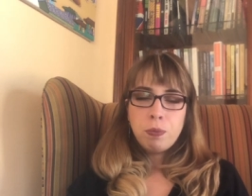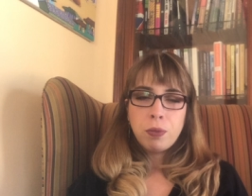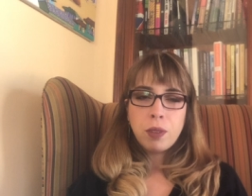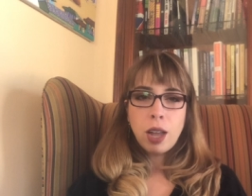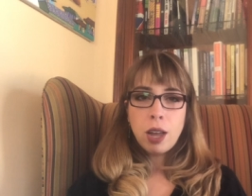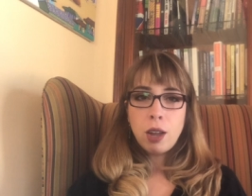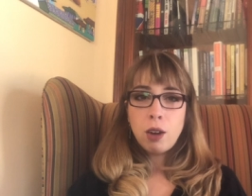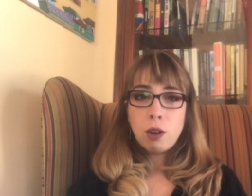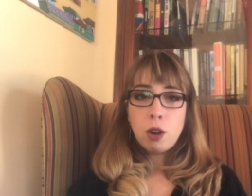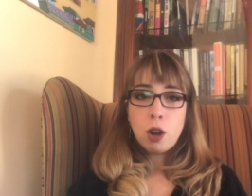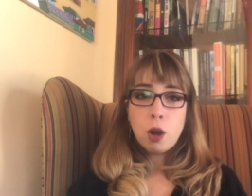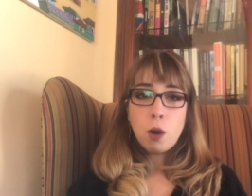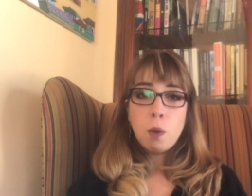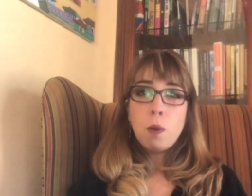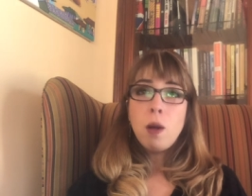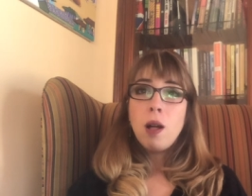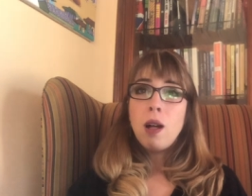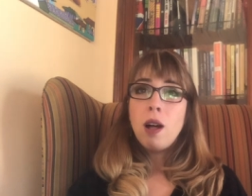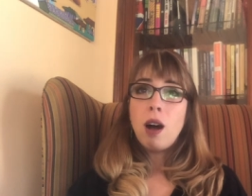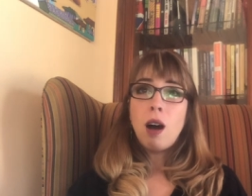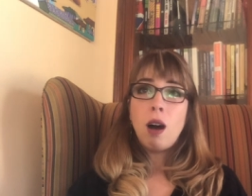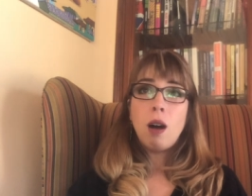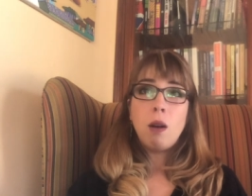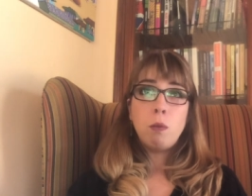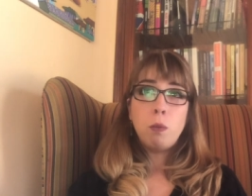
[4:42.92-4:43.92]
I don't know.
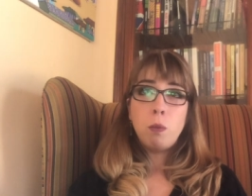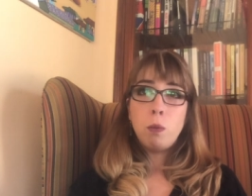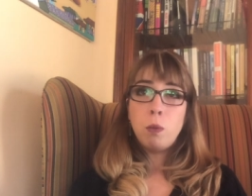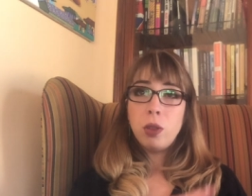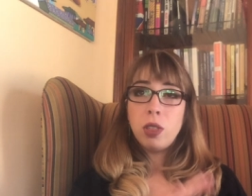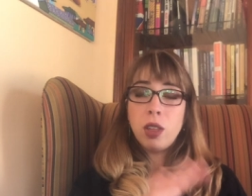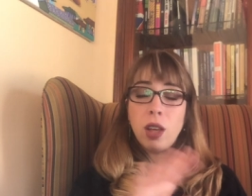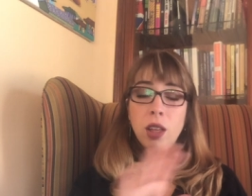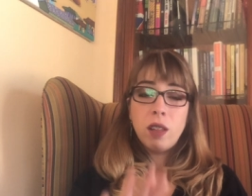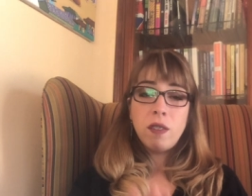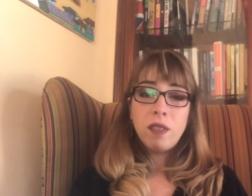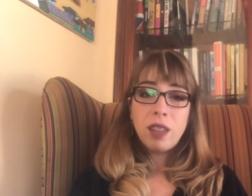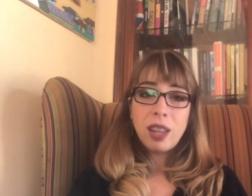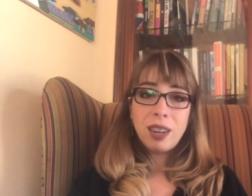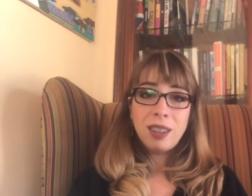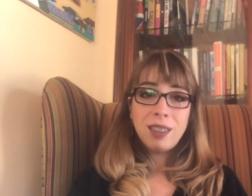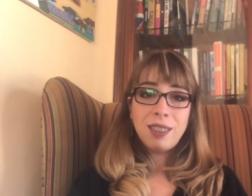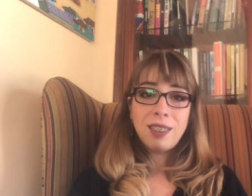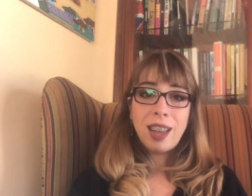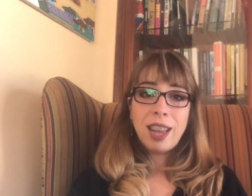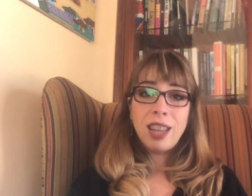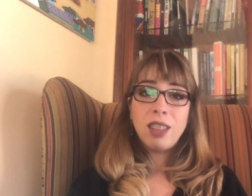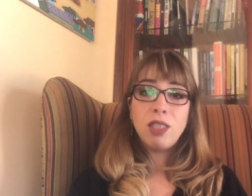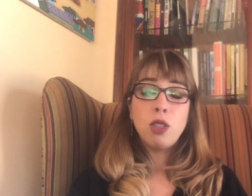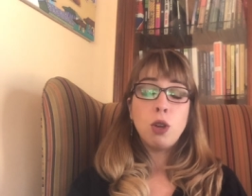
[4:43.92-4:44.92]
With all of that
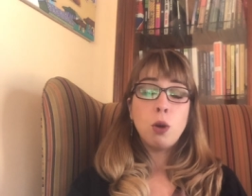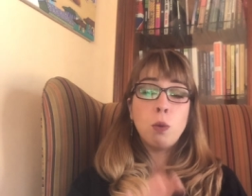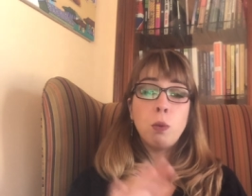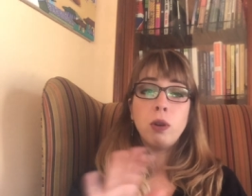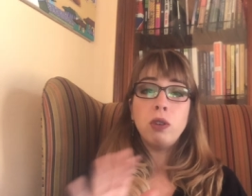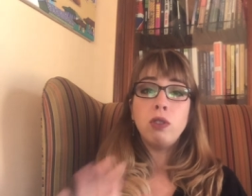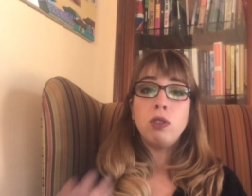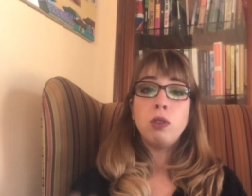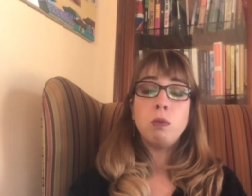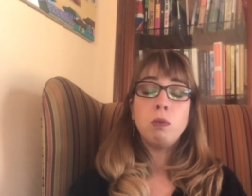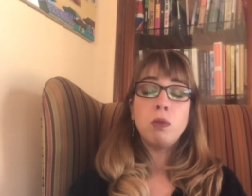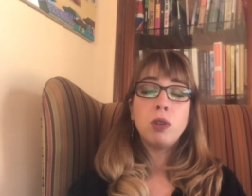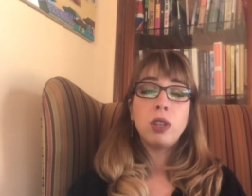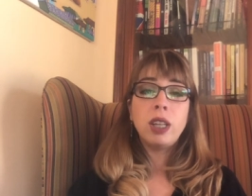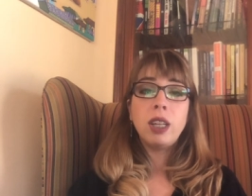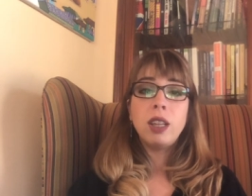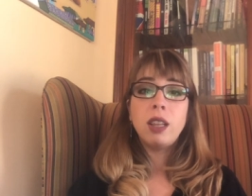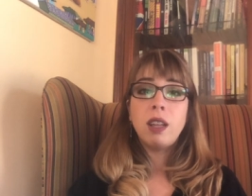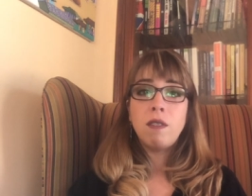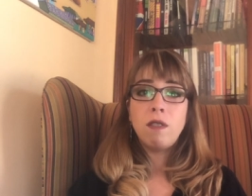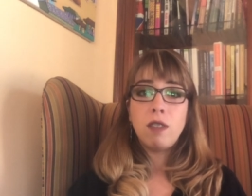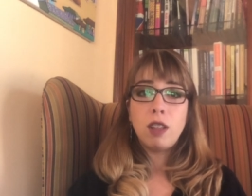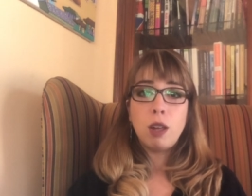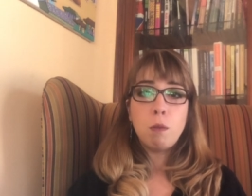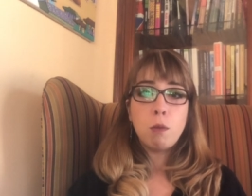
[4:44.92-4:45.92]
aside, there were some really
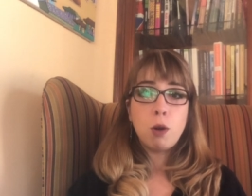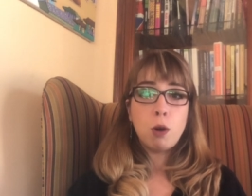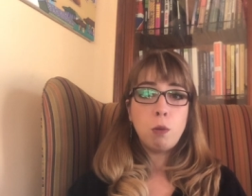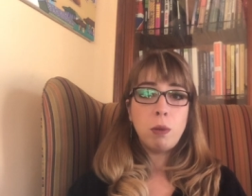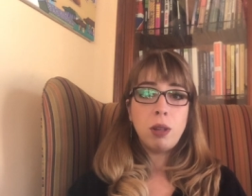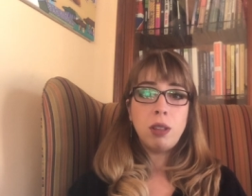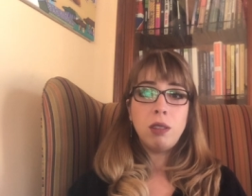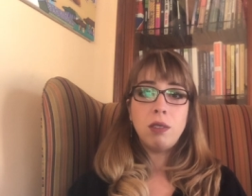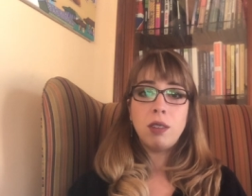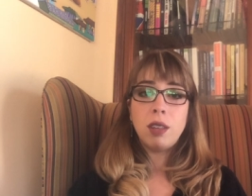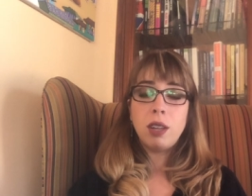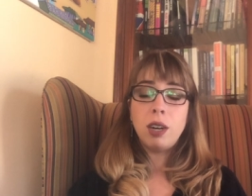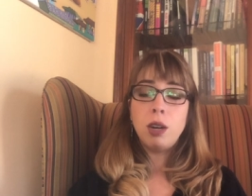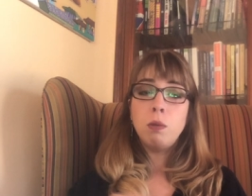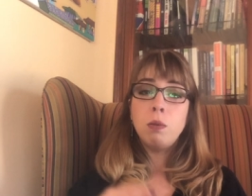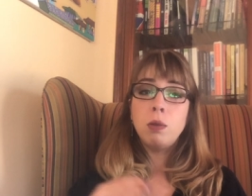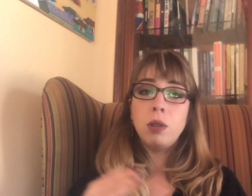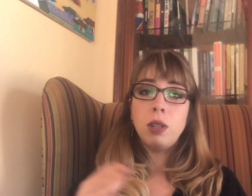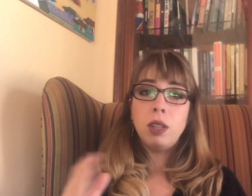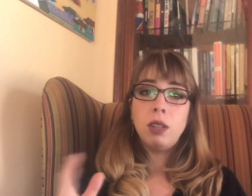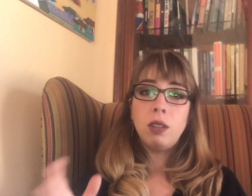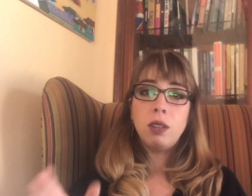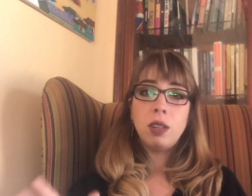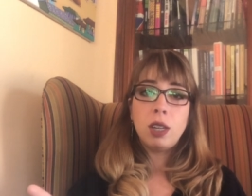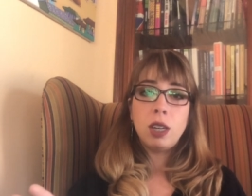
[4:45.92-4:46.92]
lovely moments, and I
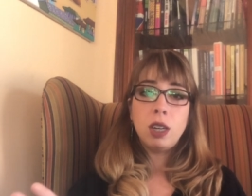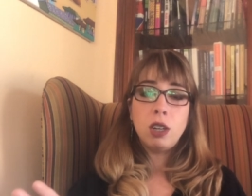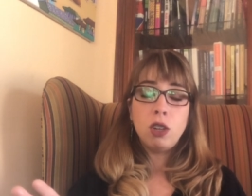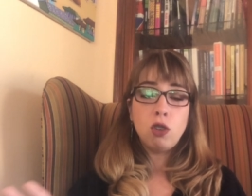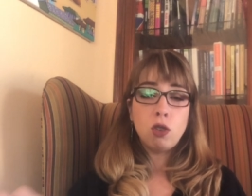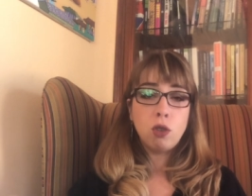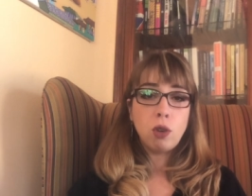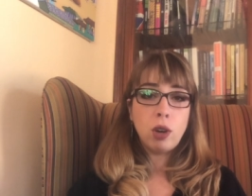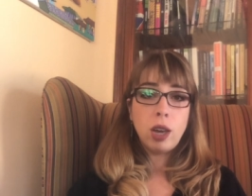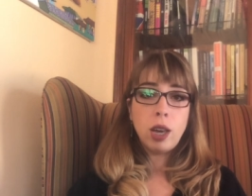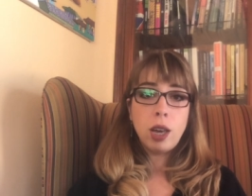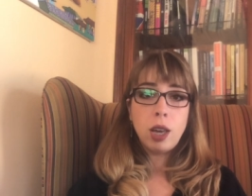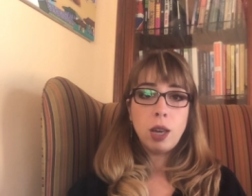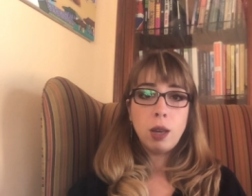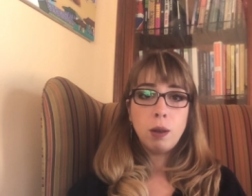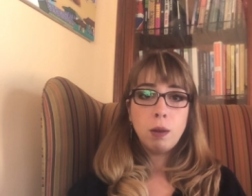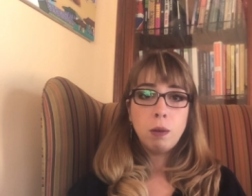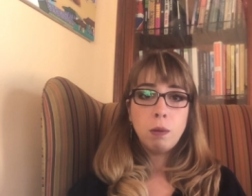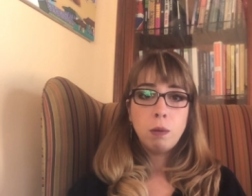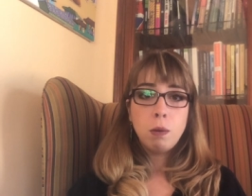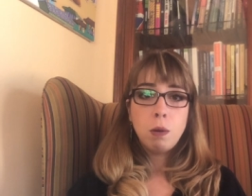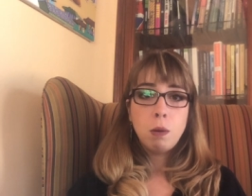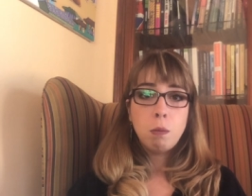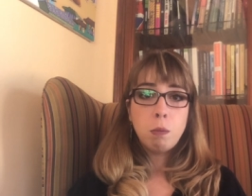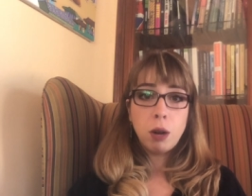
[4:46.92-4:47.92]
really did enjoy
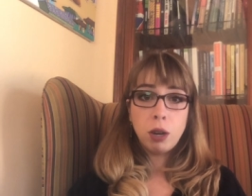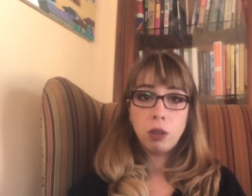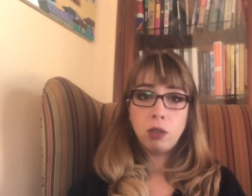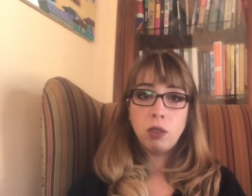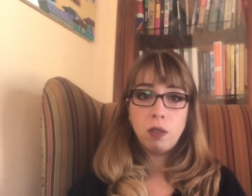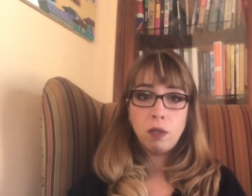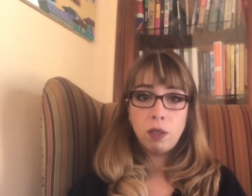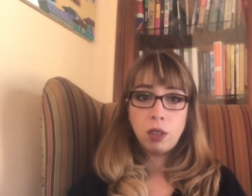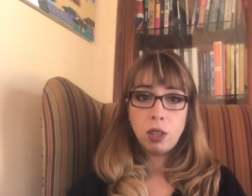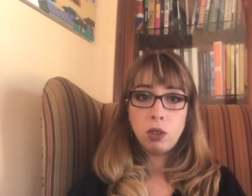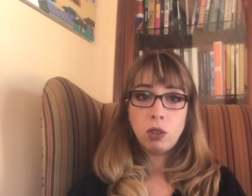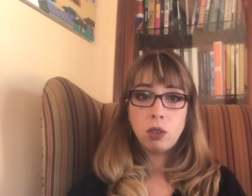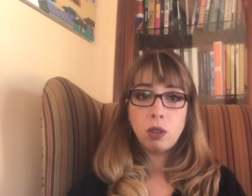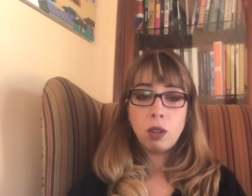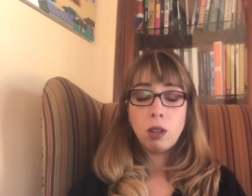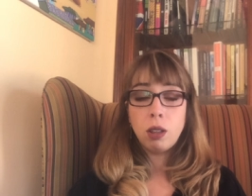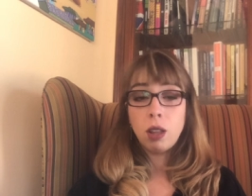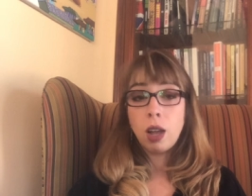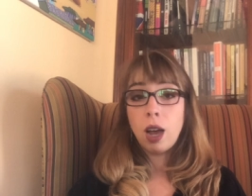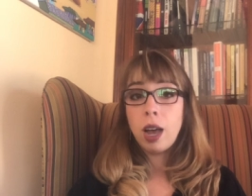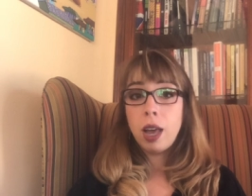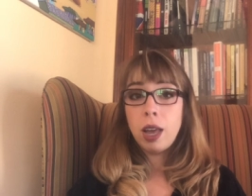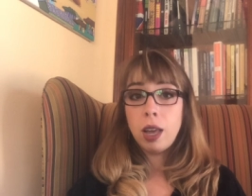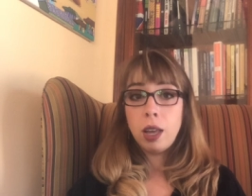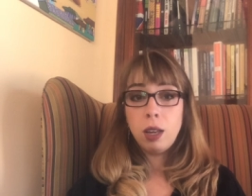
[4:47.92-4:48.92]
parts of this a
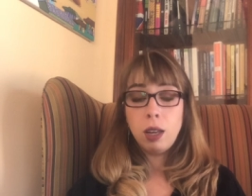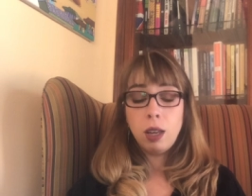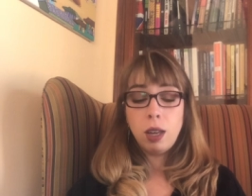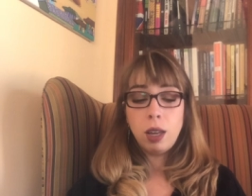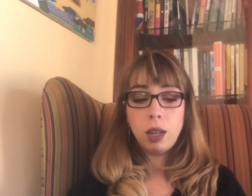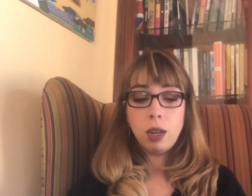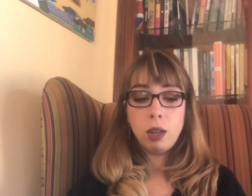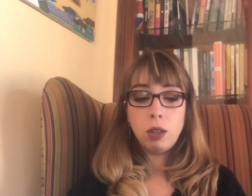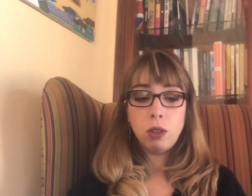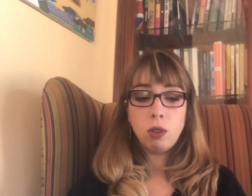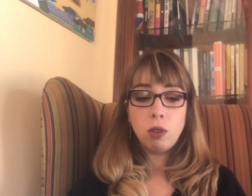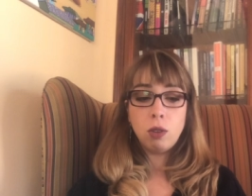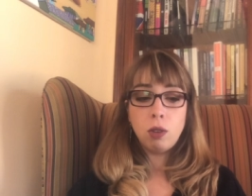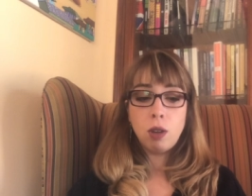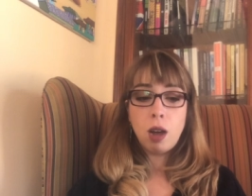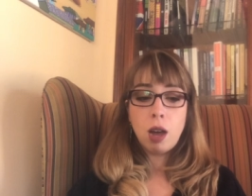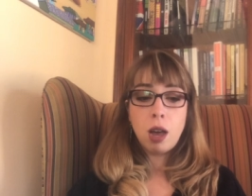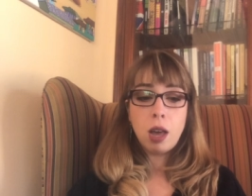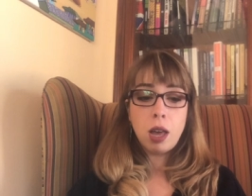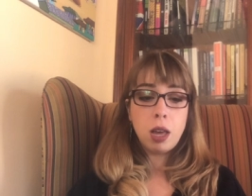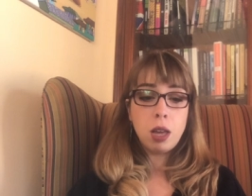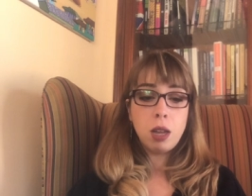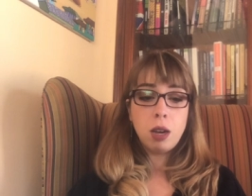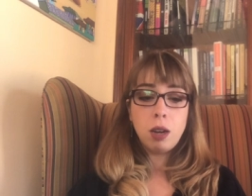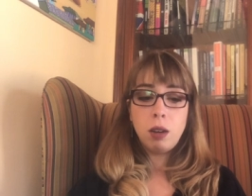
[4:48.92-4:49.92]
lot, and it's
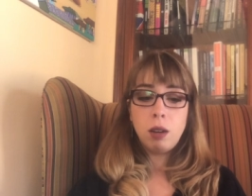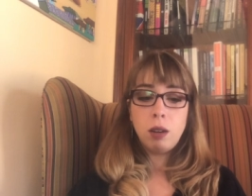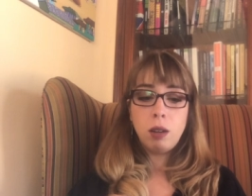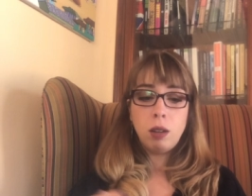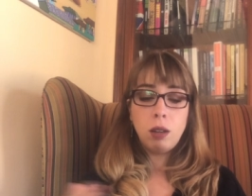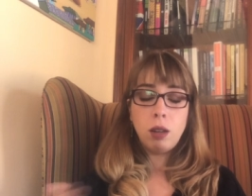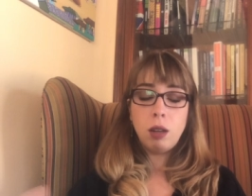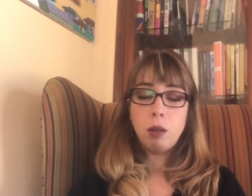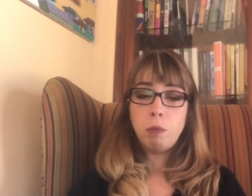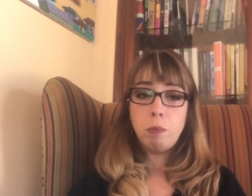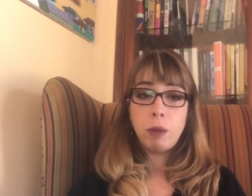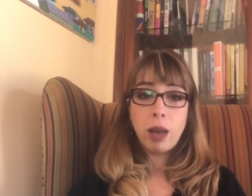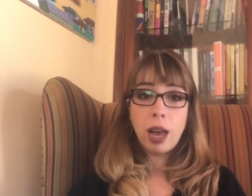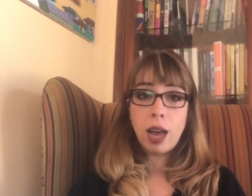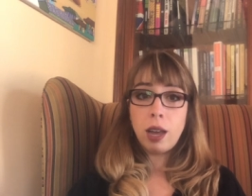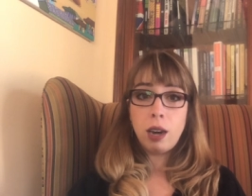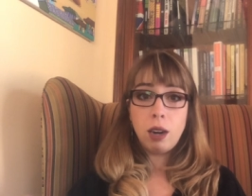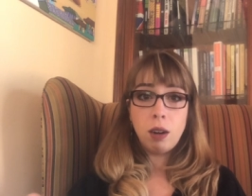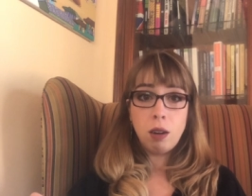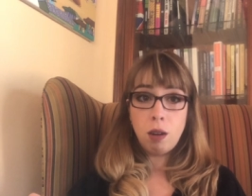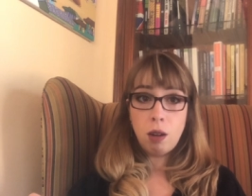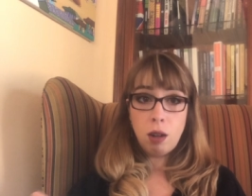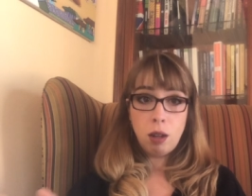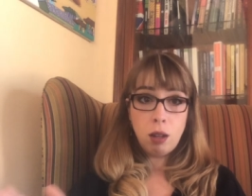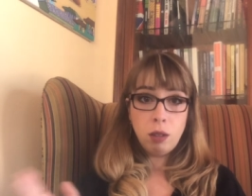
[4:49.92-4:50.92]
not eh, bad
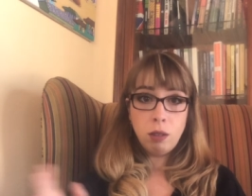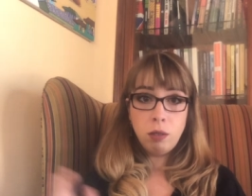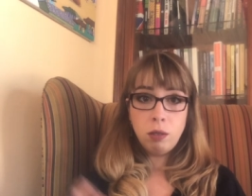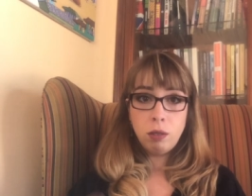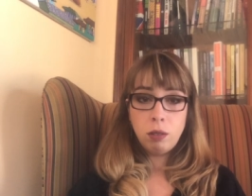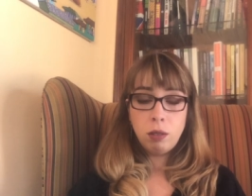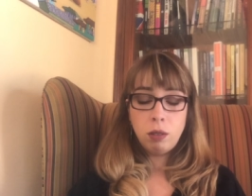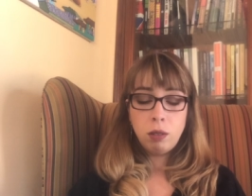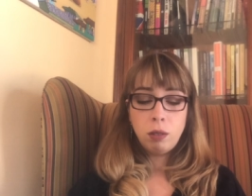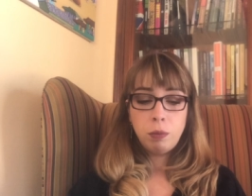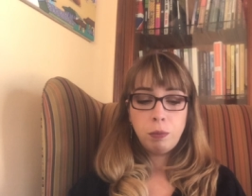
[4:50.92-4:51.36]
at all.